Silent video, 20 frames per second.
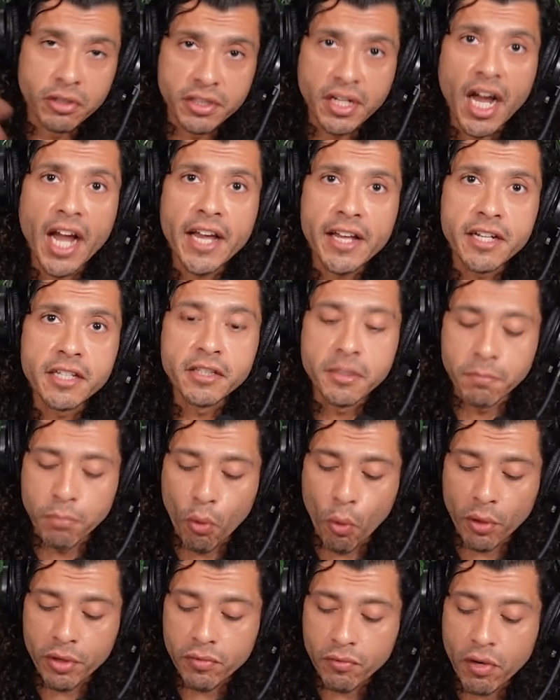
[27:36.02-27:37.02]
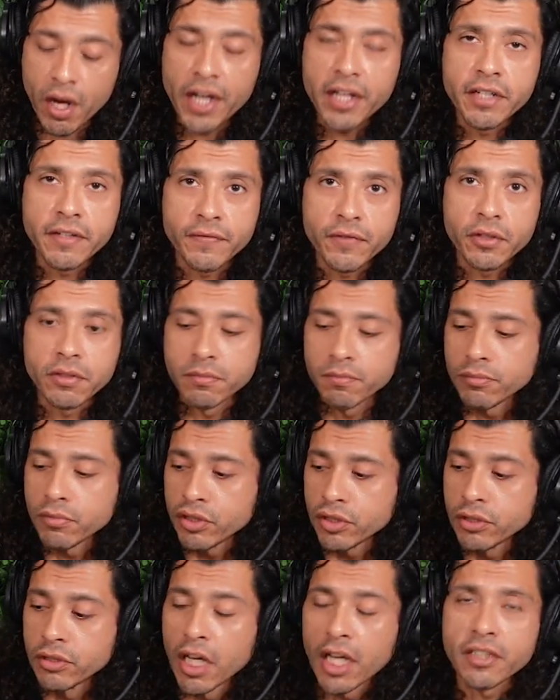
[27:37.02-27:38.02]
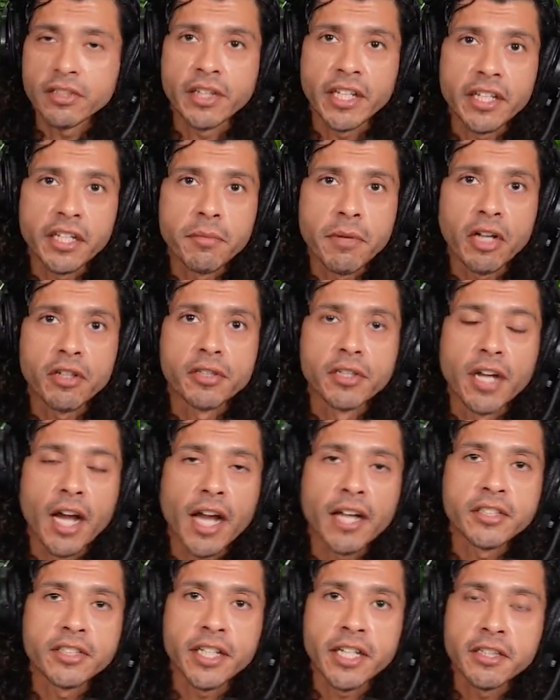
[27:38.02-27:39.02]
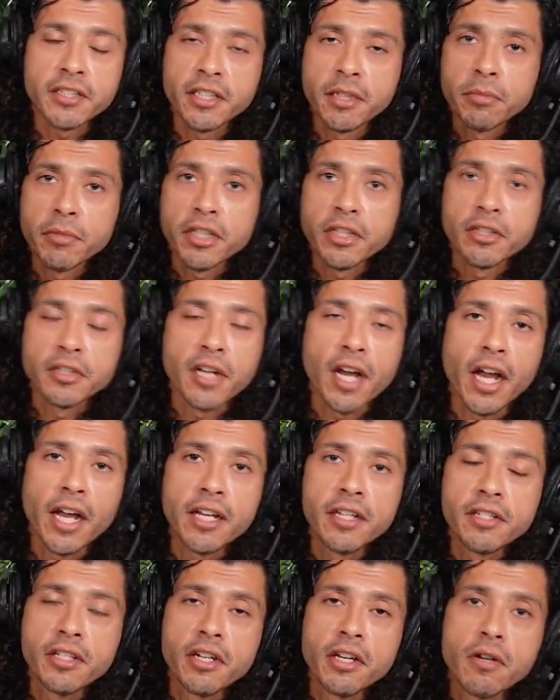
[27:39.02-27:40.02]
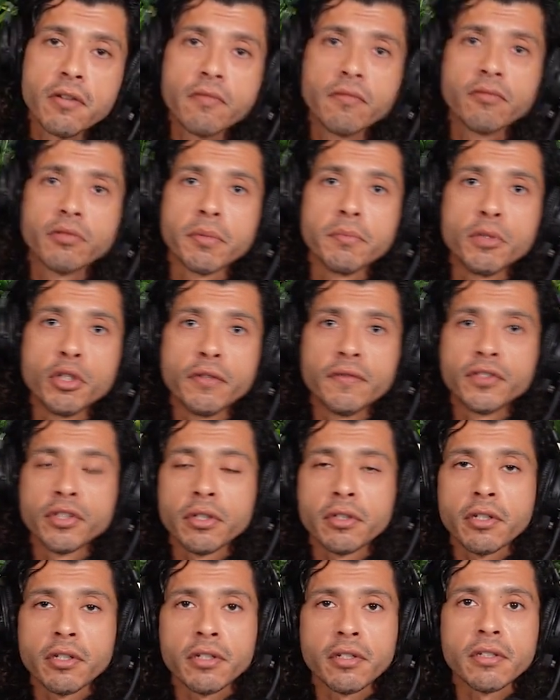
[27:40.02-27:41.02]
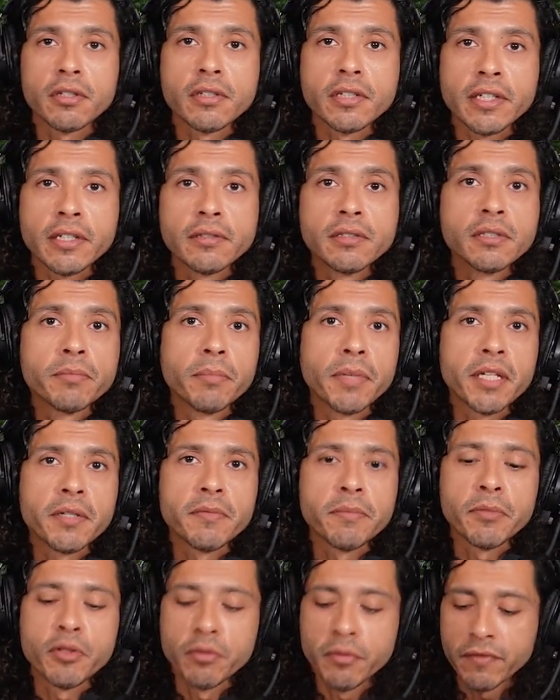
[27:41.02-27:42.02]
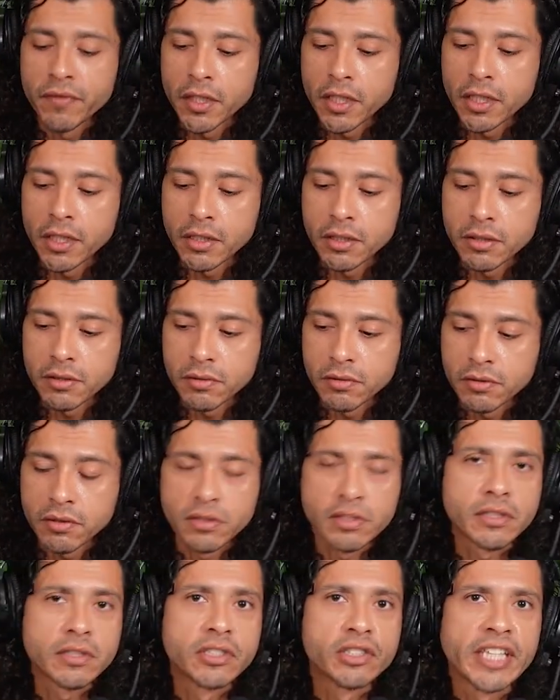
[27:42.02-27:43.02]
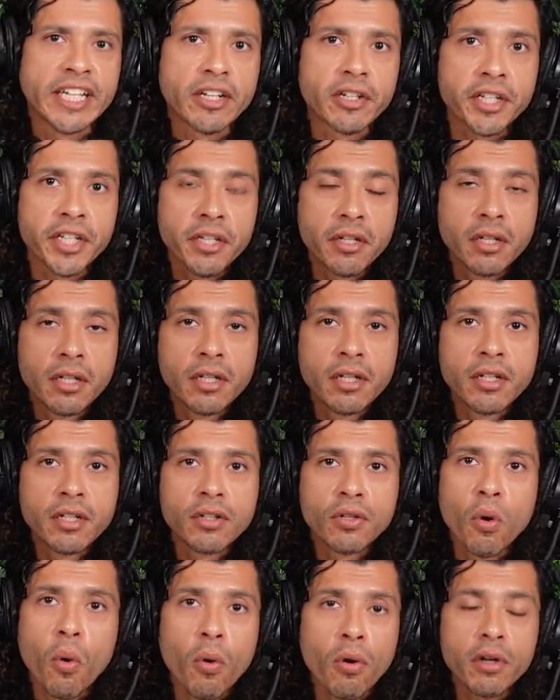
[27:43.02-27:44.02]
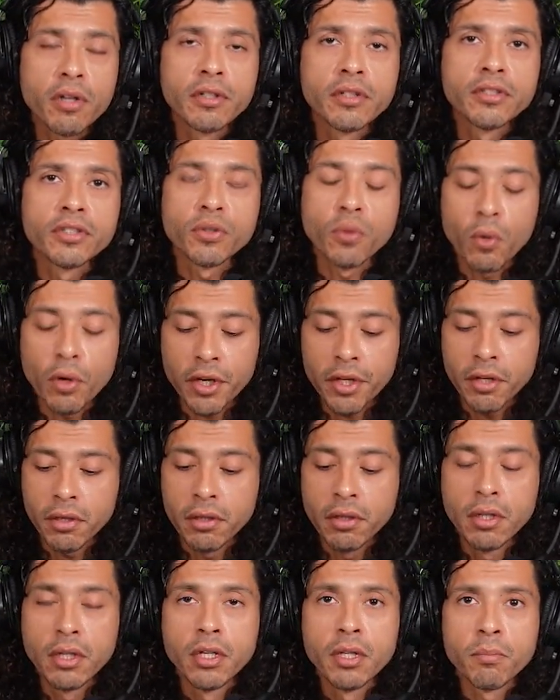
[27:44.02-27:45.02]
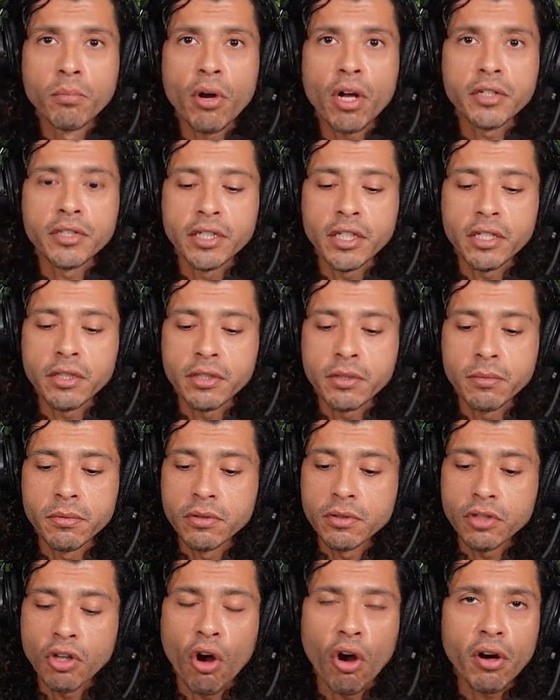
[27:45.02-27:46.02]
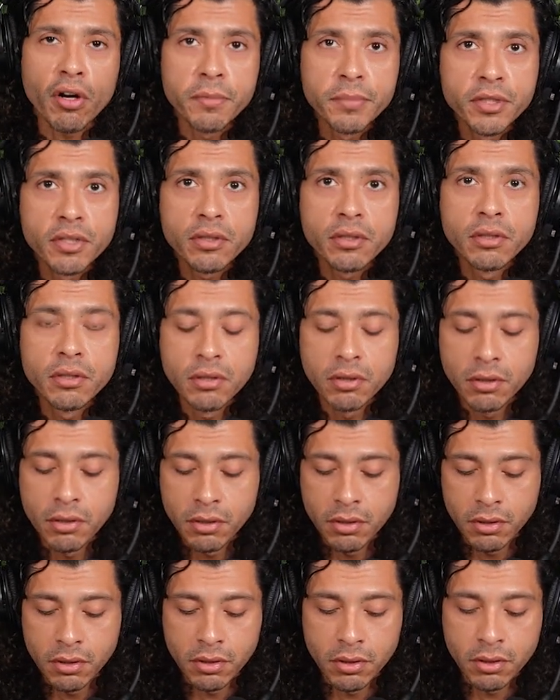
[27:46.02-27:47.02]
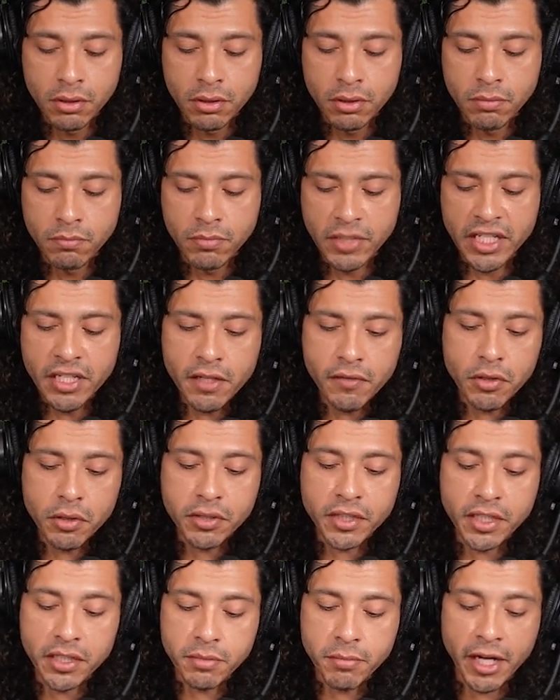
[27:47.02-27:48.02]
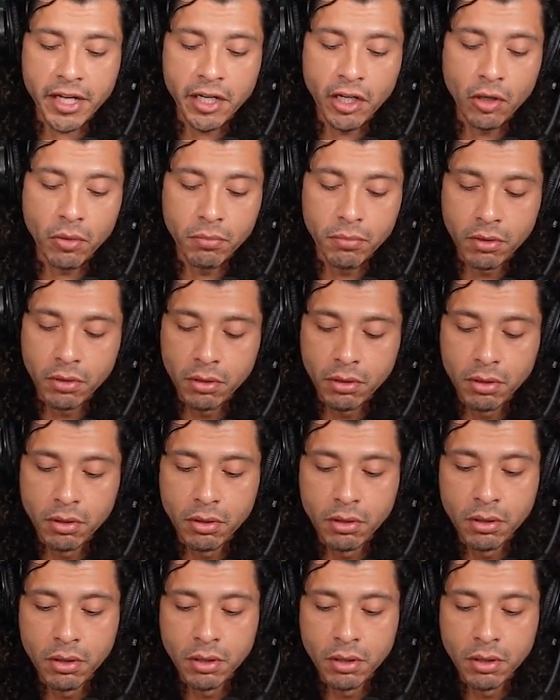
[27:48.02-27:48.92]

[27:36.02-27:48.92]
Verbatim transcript: Your diet is important, right? If you're not thinking about your diet, change something in your diet, you know, remove sugar, maybe remove dairy, corn, soy, processed carbs. Any of those things might help.